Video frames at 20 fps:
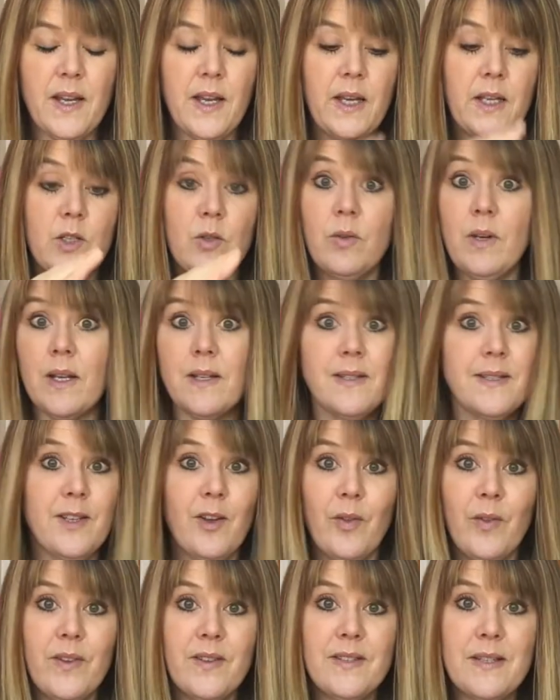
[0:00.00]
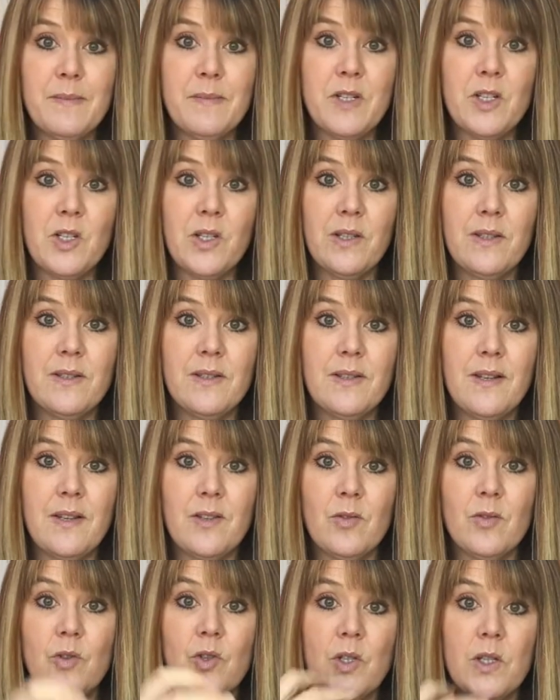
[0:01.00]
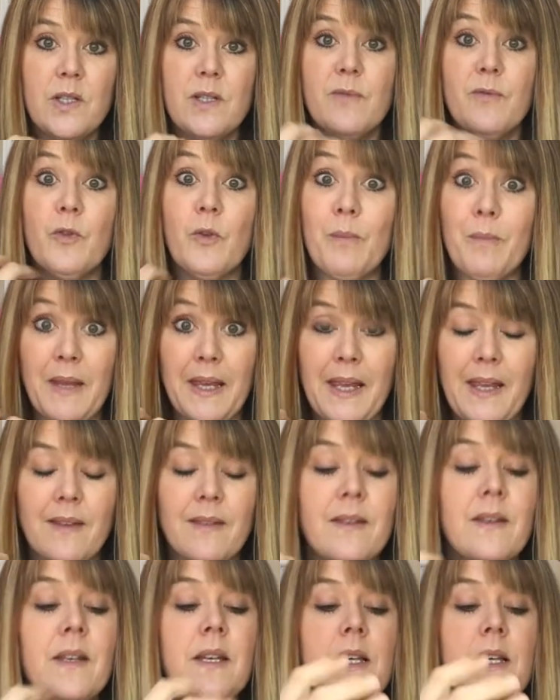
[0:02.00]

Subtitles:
I do not sell these images. These are just for me.